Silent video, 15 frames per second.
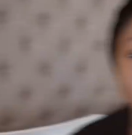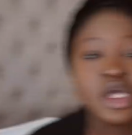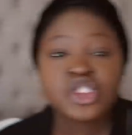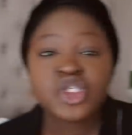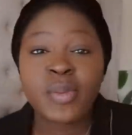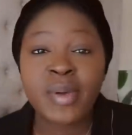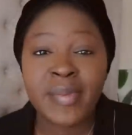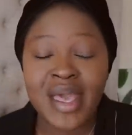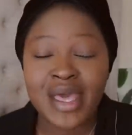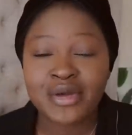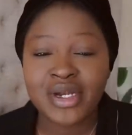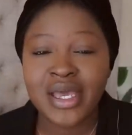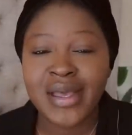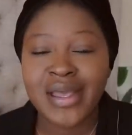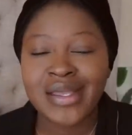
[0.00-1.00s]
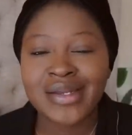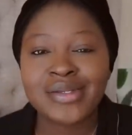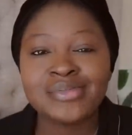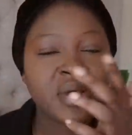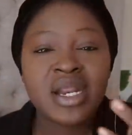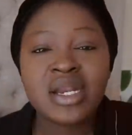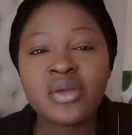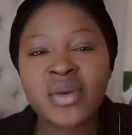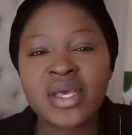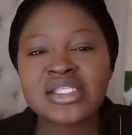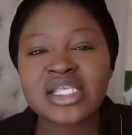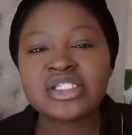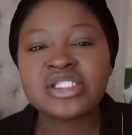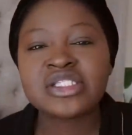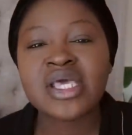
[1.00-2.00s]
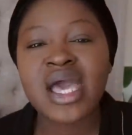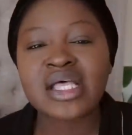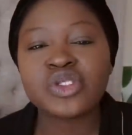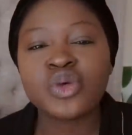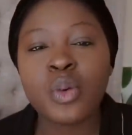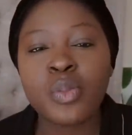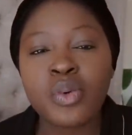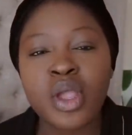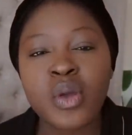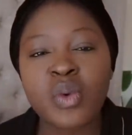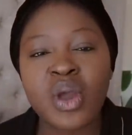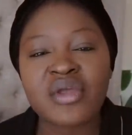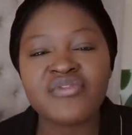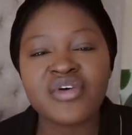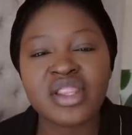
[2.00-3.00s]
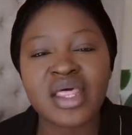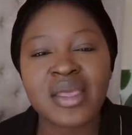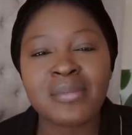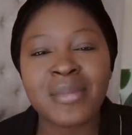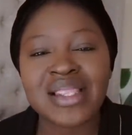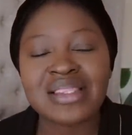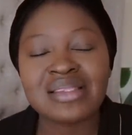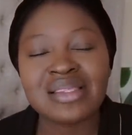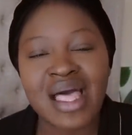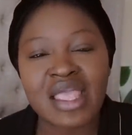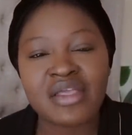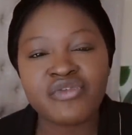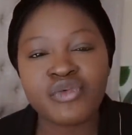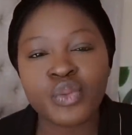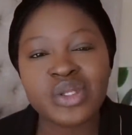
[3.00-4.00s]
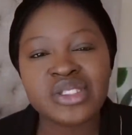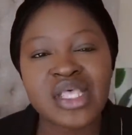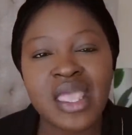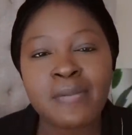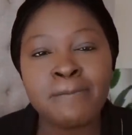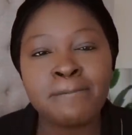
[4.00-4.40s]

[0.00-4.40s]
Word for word: So my battery died. But anyways, it just got to a point where I felt like my life was like